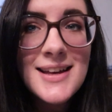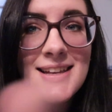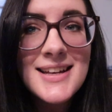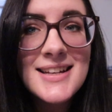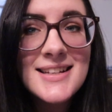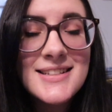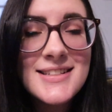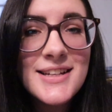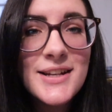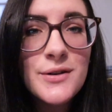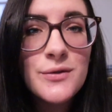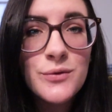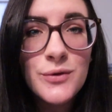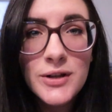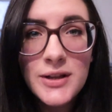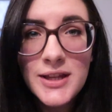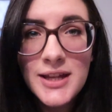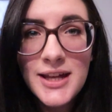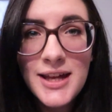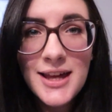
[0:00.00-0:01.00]
Is it
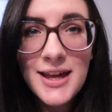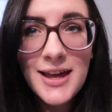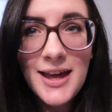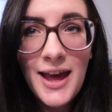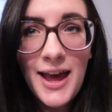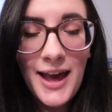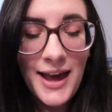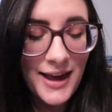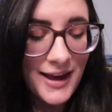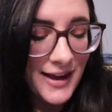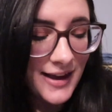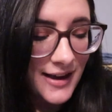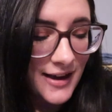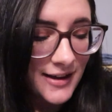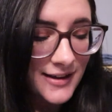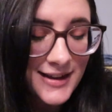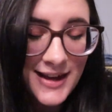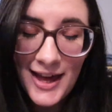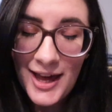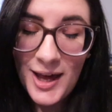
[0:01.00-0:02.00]
really a
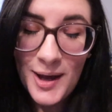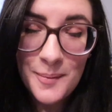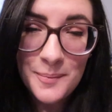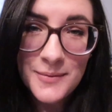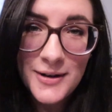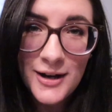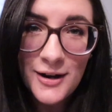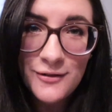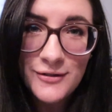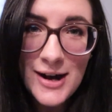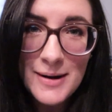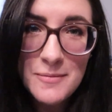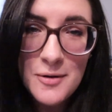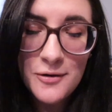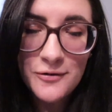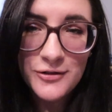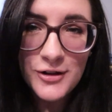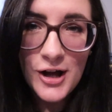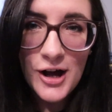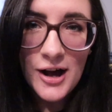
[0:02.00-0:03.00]
Camp
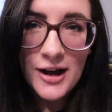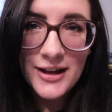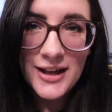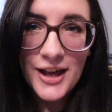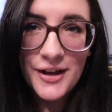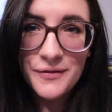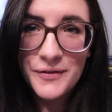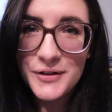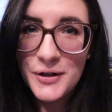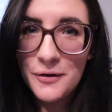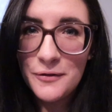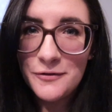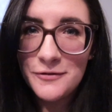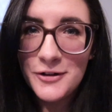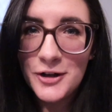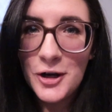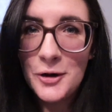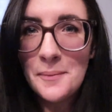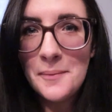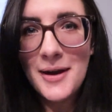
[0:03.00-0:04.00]
NaNoWriMo vlog if we don't
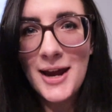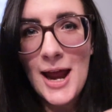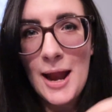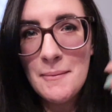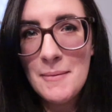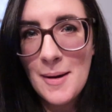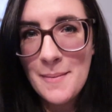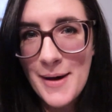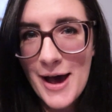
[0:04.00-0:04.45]
film in my